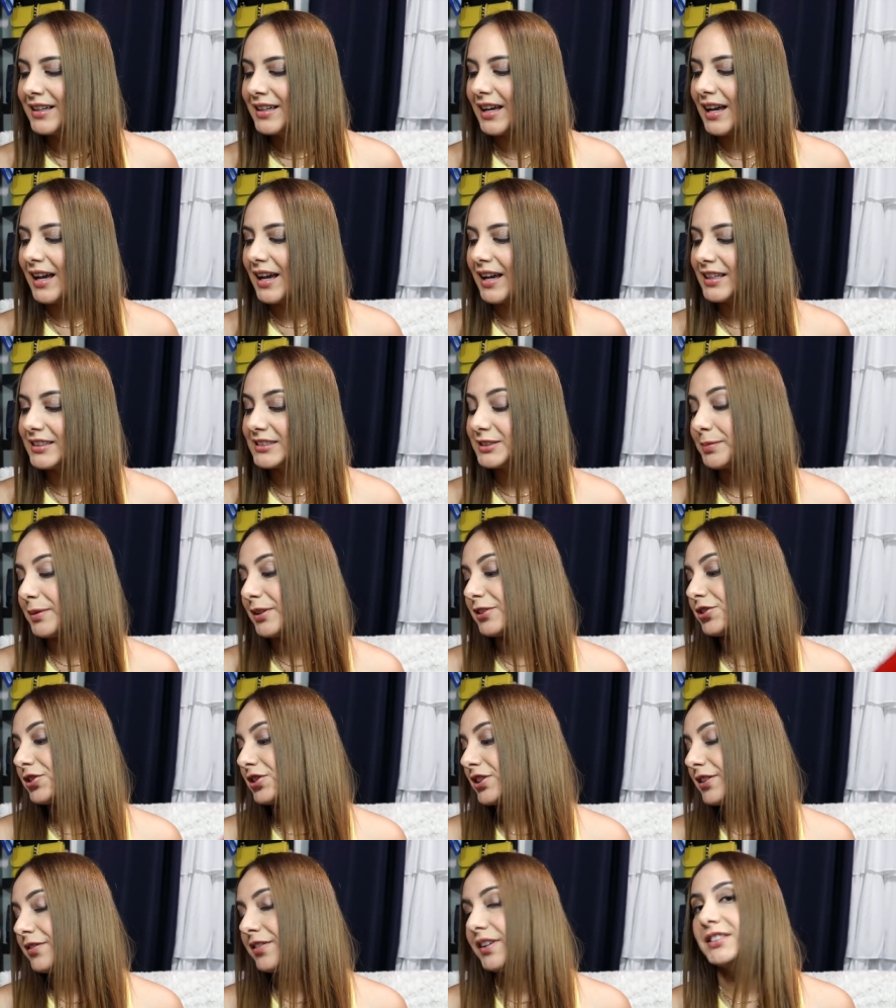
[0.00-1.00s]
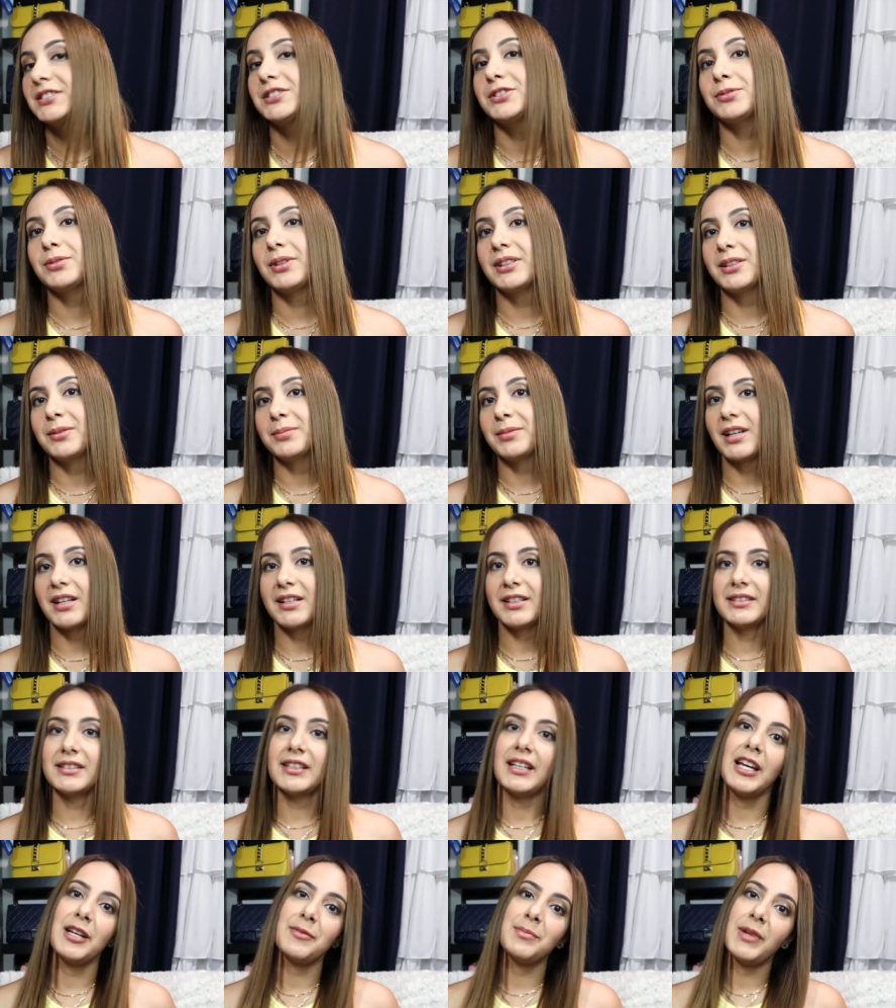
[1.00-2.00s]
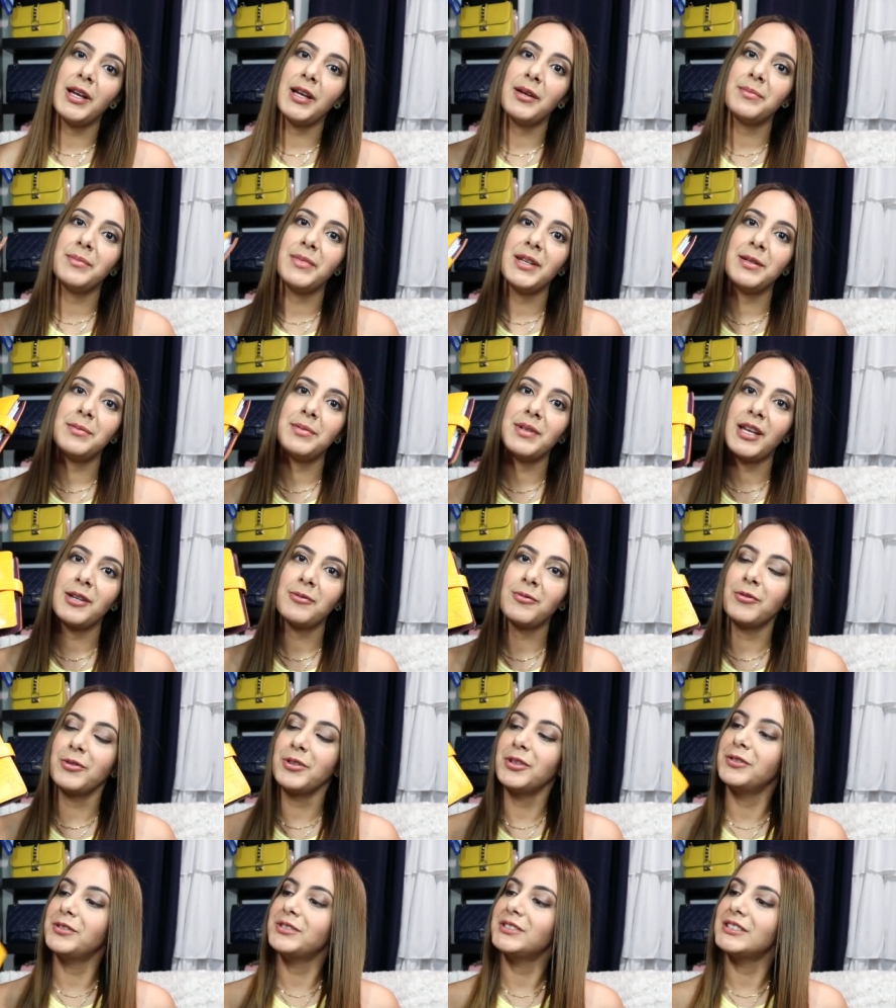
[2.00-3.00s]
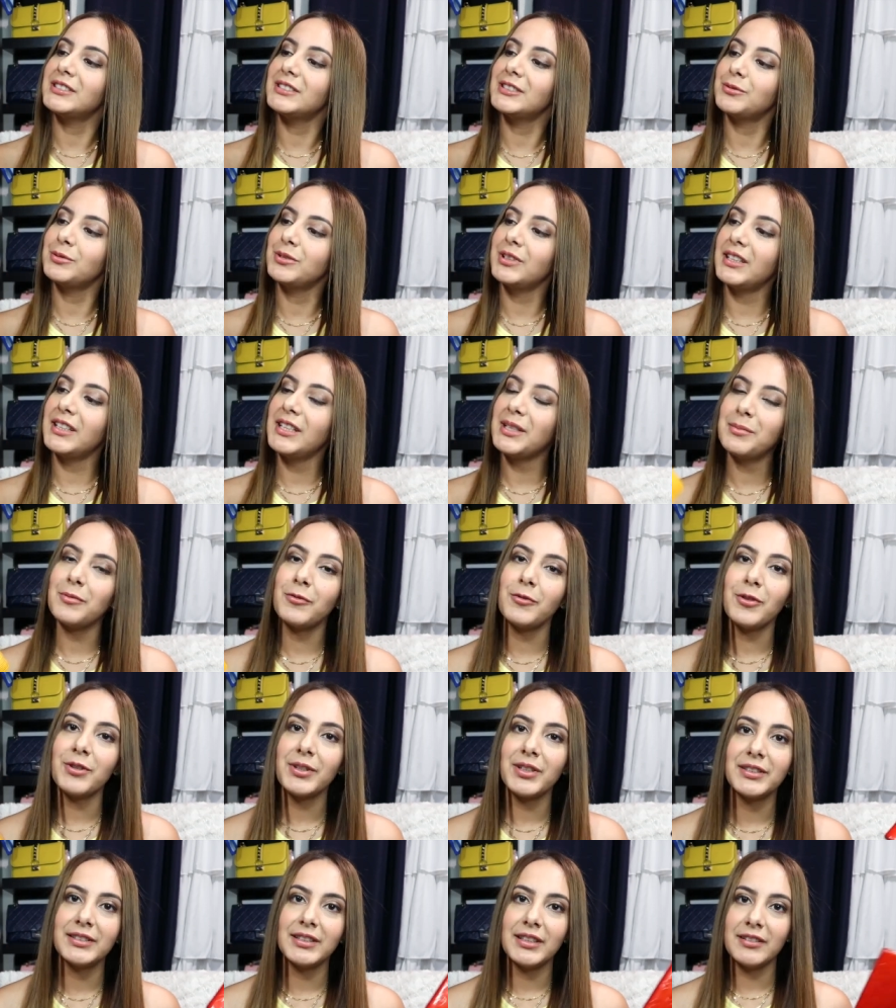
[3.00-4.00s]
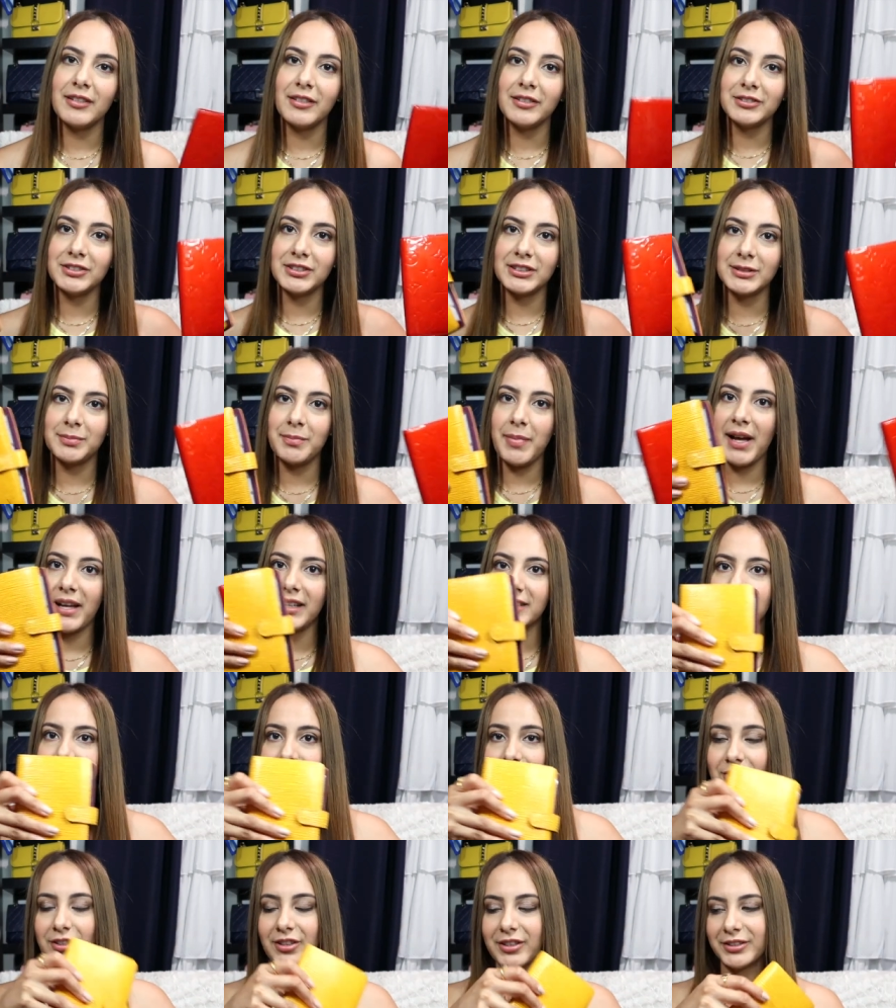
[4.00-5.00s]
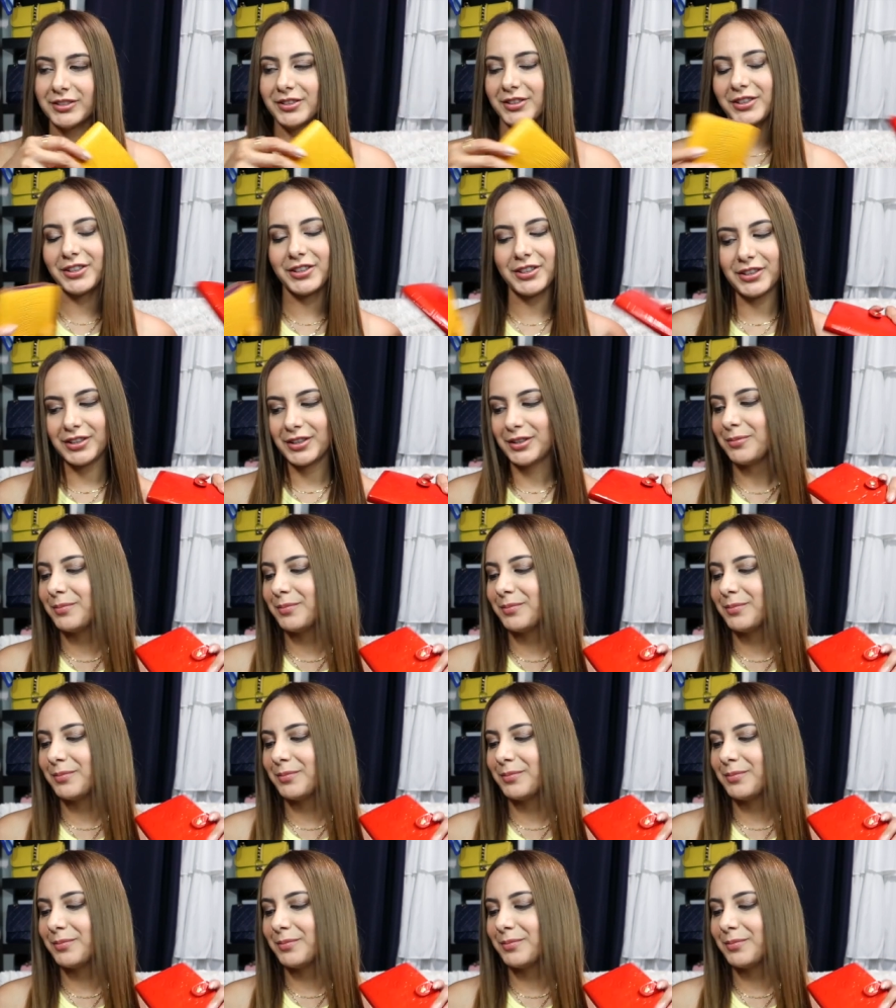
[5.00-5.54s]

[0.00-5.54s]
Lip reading: Especially if I do end up getting the MM, maybe I won't use this one anymore, and then I'll just pass it along to her.